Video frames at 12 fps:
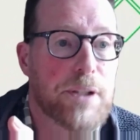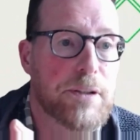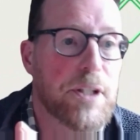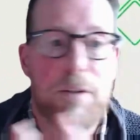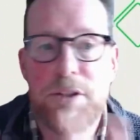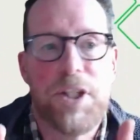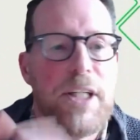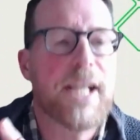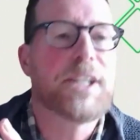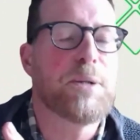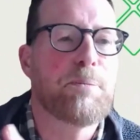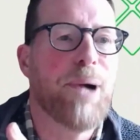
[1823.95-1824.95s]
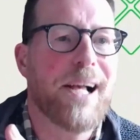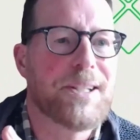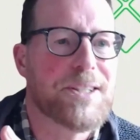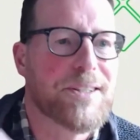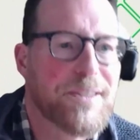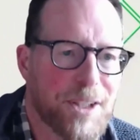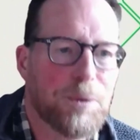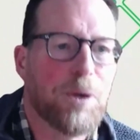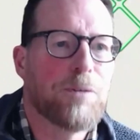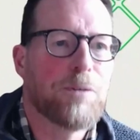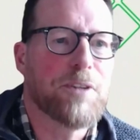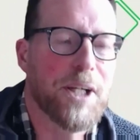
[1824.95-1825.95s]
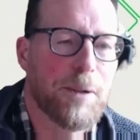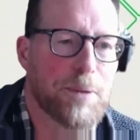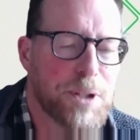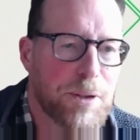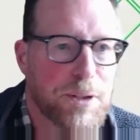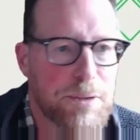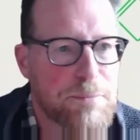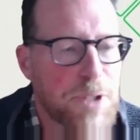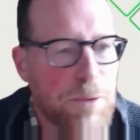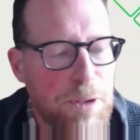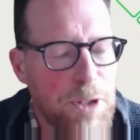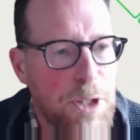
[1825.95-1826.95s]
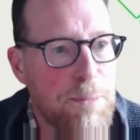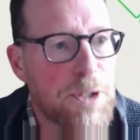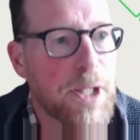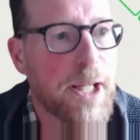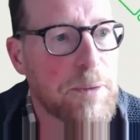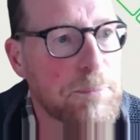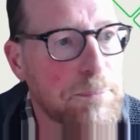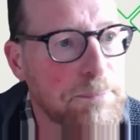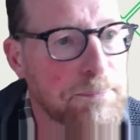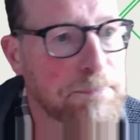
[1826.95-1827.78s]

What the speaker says: so that you can say yes, it passed. So off you go, and you can communicate.